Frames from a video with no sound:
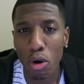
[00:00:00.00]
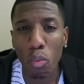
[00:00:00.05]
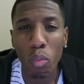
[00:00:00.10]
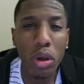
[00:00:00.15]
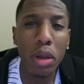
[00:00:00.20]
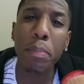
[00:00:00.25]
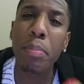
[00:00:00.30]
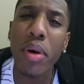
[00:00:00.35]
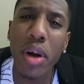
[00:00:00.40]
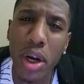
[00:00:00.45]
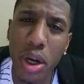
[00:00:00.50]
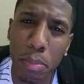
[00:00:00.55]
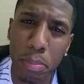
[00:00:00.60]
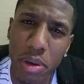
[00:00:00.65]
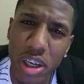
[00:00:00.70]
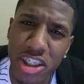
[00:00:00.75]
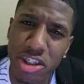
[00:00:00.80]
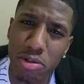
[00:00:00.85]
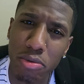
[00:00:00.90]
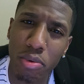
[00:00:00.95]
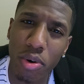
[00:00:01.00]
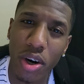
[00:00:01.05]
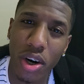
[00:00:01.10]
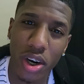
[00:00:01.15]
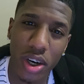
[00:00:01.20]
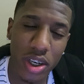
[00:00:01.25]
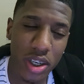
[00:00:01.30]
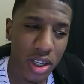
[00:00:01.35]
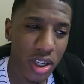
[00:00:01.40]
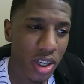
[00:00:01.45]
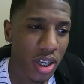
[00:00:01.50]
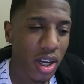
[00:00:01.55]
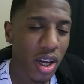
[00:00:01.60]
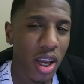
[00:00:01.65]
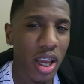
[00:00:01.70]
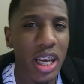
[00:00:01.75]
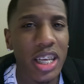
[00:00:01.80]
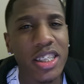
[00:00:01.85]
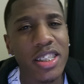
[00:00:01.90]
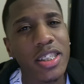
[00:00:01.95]
We put in a bunch of work.
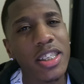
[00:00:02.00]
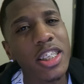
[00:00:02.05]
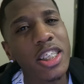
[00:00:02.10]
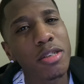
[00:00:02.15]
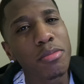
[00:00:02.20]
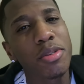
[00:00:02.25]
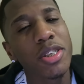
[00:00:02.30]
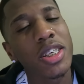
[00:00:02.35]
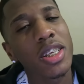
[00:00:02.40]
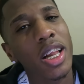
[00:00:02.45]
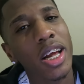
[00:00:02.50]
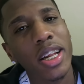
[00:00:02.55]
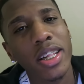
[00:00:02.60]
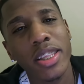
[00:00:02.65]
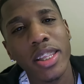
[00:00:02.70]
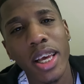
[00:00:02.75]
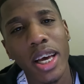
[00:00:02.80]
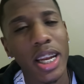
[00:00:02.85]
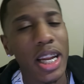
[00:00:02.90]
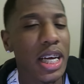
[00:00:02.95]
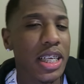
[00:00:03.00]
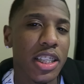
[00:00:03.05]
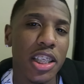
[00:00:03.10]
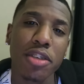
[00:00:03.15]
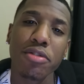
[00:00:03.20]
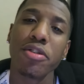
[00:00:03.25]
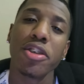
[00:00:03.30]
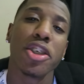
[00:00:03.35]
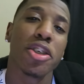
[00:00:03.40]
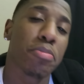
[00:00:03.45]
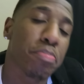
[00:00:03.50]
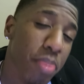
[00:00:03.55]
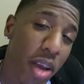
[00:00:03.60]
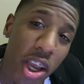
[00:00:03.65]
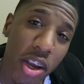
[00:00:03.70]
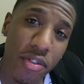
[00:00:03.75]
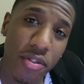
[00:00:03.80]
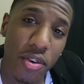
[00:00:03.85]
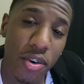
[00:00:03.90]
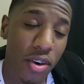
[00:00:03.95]
And to see some shit like that, that's
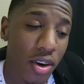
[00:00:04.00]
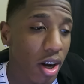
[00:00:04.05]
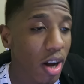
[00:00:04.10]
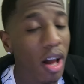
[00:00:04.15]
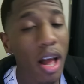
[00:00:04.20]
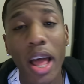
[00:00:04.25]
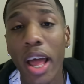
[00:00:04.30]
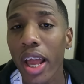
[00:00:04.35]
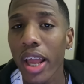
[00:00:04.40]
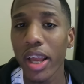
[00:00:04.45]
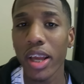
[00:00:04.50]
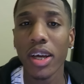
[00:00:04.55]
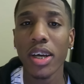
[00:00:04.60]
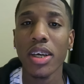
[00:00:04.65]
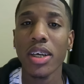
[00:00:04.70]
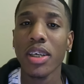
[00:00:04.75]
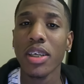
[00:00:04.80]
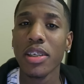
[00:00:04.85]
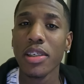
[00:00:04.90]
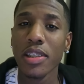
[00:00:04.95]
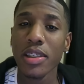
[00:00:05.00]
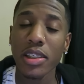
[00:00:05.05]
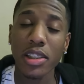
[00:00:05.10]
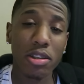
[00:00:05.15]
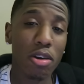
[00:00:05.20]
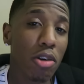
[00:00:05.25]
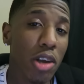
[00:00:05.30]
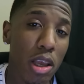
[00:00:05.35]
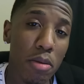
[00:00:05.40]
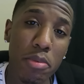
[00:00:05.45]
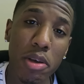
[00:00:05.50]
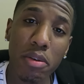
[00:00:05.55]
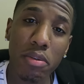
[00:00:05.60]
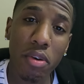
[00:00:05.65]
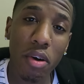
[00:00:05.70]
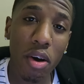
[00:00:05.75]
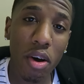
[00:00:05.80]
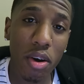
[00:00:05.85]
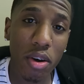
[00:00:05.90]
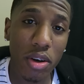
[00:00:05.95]
disrespectful. Hey, don't get me
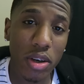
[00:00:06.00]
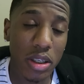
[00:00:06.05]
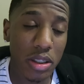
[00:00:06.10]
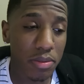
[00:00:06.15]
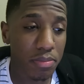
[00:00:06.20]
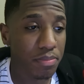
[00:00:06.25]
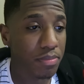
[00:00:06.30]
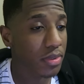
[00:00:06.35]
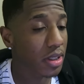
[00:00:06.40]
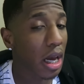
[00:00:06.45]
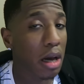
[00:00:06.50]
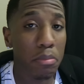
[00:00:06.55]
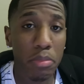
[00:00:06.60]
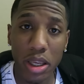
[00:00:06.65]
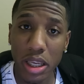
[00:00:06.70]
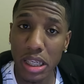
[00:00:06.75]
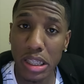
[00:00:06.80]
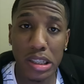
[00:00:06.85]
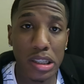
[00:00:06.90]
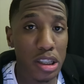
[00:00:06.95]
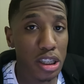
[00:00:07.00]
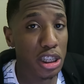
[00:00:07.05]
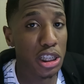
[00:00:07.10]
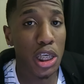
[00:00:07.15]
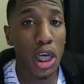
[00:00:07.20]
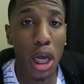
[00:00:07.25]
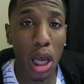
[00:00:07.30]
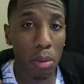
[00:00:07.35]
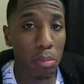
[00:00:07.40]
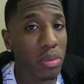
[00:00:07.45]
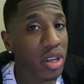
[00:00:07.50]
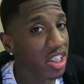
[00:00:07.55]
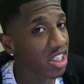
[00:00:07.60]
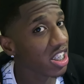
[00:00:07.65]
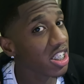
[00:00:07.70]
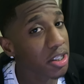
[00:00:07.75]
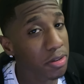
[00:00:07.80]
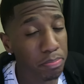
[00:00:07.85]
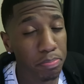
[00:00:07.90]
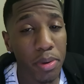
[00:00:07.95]
wrong. I mean,
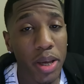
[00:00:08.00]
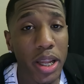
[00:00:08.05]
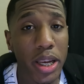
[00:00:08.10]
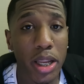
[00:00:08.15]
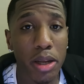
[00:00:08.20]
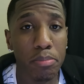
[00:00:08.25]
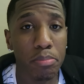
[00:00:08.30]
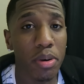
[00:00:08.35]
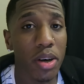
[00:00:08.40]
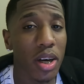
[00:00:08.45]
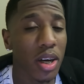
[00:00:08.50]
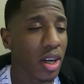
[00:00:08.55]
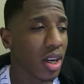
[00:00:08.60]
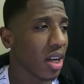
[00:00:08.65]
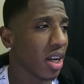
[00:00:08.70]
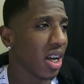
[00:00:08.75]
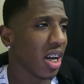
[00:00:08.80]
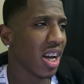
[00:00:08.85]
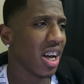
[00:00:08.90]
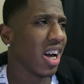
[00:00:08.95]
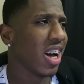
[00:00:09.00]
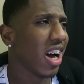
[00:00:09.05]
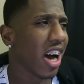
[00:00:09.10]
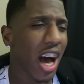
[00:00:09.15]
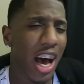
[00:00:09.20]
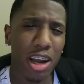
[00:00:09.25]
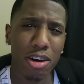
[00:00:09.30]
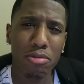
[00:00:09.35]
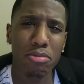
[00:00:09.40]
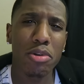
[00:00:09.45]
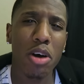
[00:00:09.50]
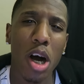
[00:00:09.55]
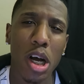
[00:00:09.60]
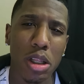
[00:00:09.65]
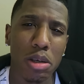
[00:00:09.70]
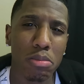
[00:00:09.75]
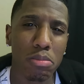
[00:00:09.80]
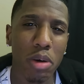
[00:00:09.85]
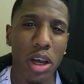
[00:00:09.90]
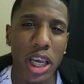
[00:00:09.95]
it's spinning, but I don't
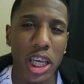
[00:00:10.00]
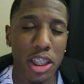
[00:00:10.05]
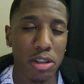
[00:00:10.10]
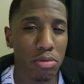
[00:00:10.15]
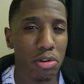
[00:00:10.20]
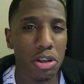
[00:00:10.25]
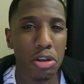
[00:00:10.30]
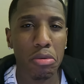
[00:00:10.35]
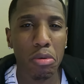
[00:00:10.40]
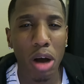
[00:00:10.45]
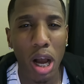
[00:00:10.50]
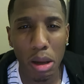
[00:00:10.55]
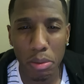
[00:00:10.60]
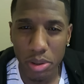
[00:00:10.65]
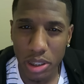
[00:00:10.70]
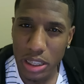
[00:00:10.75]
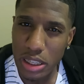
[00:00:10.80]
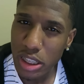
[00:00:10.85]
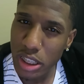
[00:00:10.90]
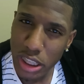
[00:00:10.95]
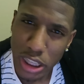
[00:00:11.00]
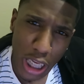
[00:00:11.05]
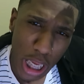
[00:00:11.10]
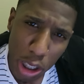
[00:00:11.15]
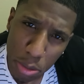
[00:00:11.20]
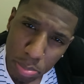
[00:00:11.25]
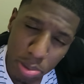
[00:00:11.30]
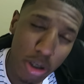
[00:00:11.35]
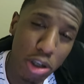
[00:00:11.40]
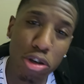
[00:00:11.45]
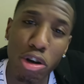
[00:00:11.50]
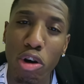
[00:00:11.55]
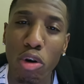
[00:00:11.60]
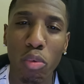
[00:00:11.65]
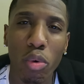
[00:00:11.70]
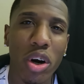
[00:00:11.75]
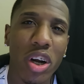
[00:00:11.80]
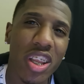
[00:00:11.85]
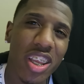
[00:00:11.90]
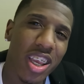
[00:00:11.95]
call them waves. Wonder why? Because she ain't put no
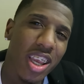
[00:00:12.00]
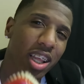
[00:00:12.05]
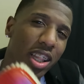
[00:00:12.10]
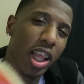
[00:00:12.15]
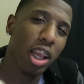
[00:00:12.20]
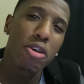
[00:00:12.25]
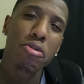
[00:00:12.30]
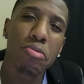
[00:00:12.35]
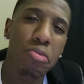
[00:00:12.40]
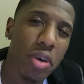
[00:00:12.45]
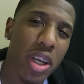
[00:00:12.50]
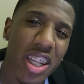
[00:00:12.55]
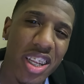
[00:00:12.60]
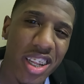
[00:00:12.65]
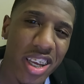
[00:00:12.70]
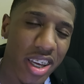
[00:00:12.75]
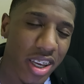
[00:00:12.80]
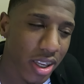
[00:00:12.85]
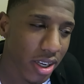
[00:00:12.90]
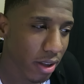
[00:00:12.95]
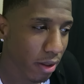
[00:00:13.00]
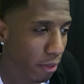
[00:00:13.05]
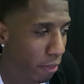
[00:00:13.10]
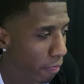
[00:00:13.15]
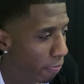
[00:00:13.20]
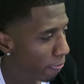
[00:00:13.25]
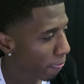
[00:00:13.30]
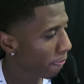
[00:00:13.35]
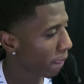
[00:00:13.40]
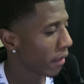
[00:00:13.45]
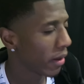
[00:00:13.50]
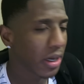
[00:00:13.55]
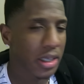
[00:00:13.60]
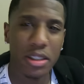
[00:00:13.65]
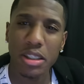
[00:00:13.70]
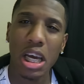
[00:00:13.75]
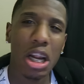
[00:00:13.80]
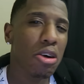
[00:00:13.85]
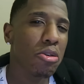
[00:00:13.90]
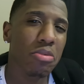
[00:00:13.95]
work in like we did.
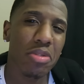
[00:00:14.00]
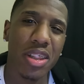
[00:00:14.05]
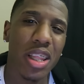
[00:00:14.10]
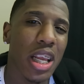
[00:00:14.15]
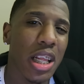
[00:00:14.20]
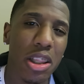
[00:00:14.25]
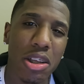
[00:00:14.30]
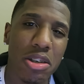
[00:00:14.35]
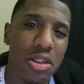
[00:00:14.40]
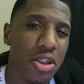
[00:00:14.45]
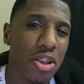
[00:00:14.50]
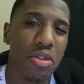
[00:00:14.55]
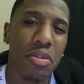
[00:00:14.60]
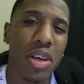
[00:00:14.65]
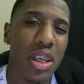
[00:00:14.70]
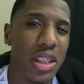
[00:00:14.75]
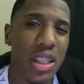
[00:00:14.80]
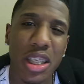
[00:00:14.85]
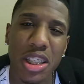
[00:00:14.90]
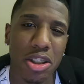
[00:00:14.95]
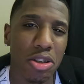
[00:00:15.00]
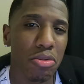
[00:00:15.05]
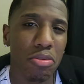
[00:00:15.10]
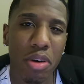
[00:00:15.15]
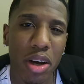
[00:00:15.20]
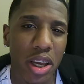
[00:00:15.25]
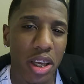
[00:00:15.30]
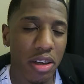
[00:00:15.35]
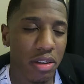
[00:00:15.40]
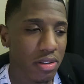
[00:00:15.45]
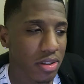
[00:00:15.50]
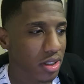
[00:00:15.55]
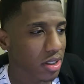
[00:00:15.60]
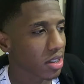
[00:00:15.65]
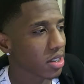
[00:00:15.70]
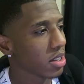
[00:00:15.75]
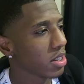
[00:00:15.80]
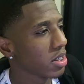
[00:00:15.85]
So I don't think those are 360 waves.